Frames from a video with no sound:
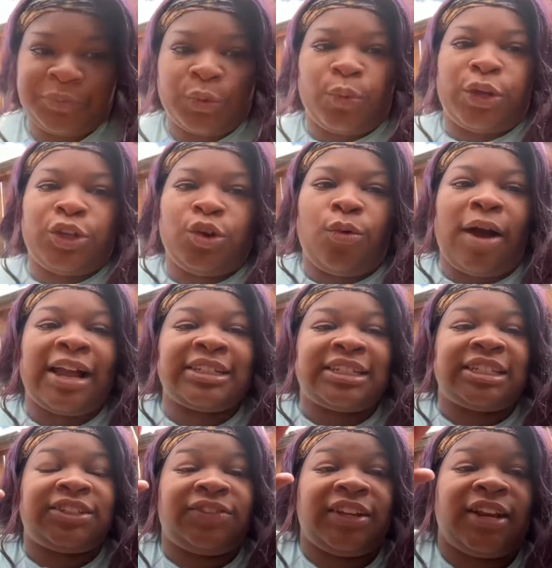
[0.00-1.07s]
when you watch
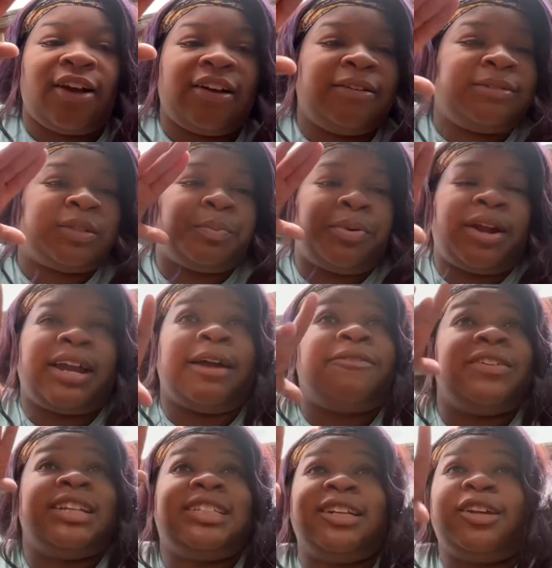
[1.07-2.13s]
this video, it was a prank. I'm
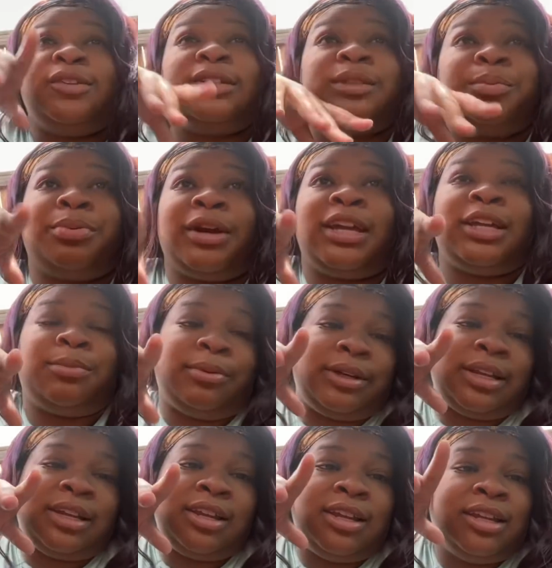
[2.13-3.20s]
finna tell you it's a prank,
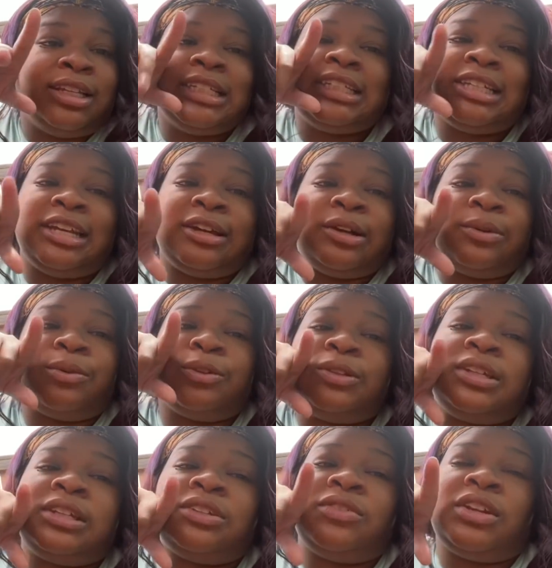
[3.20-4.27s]
but still, when you
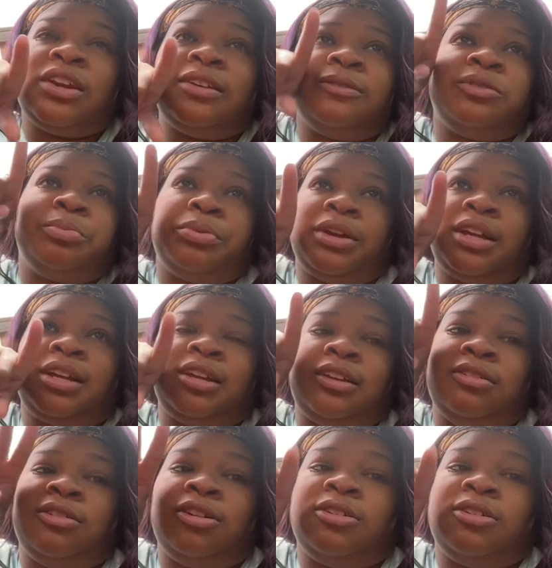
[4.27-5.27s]
see this video, it was a prank, you know.